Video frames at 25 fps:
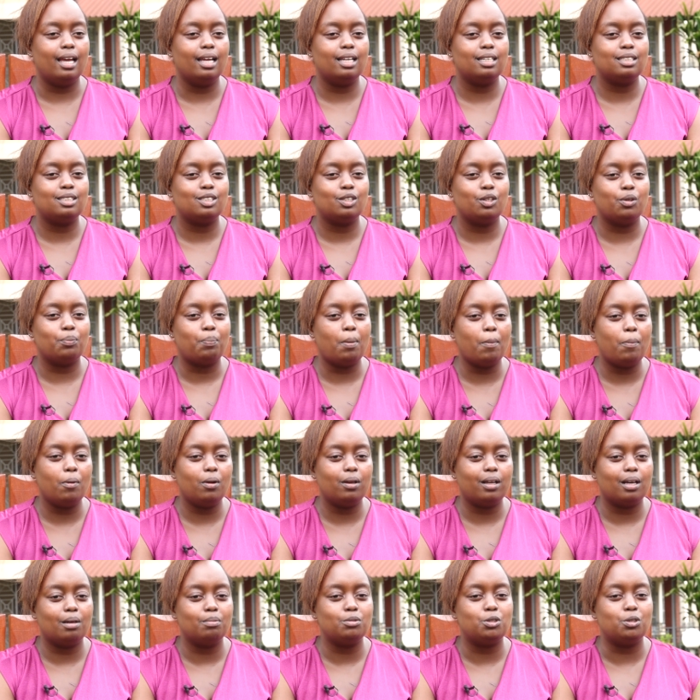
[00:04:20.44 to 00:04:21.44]
And
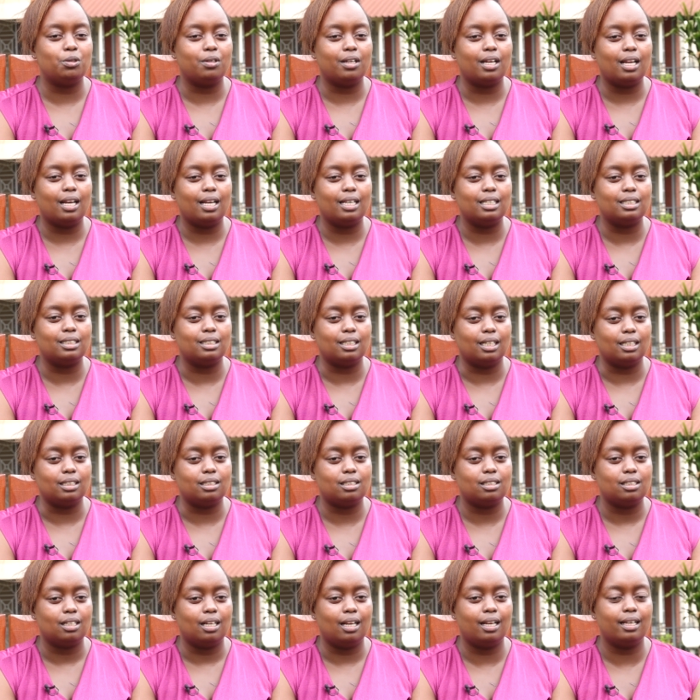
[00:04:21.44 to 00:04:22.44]
people come to realize that
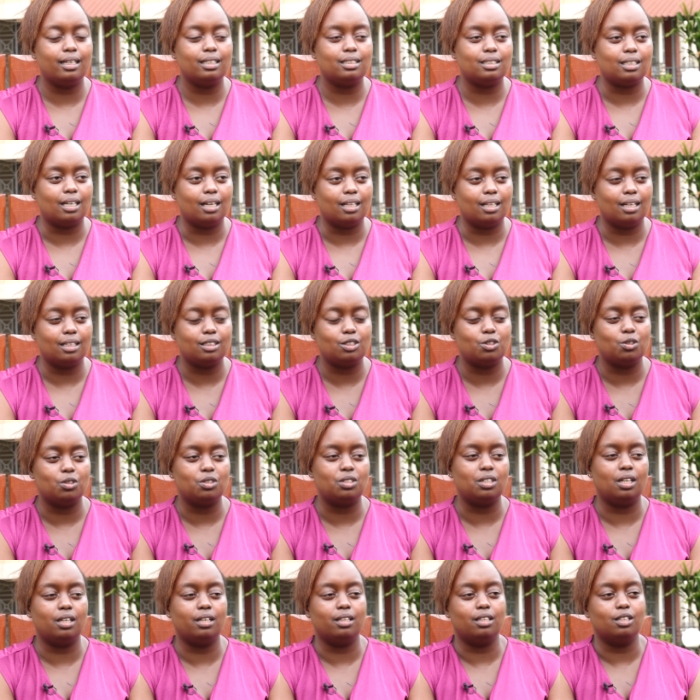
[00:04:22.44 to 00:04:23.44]
later that's
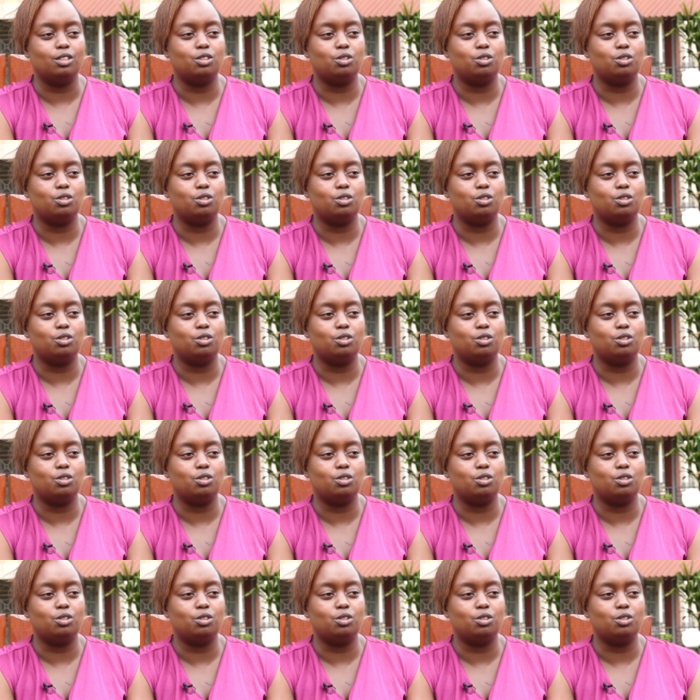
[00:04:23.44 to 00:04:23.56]
not really